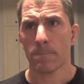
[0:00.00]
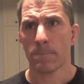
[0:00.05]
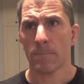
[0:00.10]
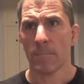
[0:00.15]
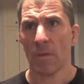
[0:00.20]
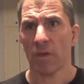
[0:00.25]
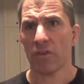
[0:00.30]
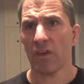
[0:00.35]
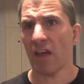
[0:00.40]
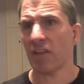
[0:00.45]

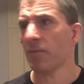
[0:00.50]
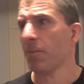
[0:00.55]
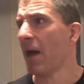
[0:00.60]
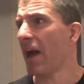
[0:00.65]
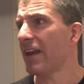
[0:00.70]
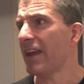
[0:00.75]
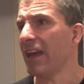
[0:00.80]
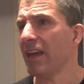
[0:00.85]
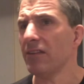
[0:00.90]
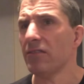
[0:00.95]
So that's
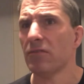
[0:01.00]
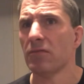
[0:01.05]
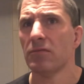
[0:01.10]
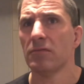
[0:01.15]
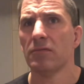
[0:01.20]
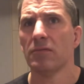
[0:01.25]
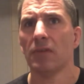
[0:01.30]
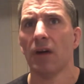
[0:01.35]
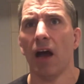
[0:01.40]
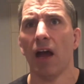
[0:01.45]
about
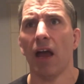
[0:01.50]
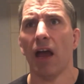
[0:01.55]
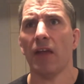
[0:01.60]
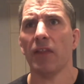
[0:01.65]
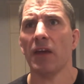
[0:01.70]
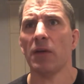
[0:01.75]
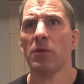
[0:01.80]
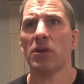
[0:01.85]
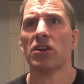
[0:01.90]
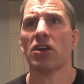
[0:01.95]
it. I
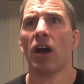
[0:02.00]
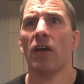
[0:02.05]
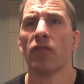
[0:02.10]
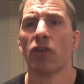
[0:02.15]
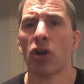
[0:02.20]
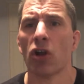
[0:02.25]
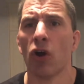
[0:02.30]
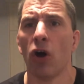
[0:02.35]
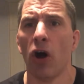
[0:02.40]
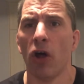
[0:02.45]
think we
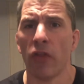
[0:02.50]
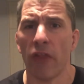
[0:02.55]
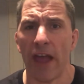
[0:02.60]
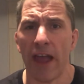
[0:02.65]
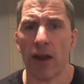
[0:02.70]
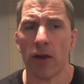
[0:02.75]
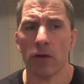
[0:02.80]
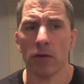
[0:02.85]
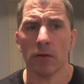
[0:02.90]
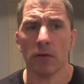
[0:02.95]
covered it all
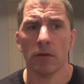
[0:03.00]
there.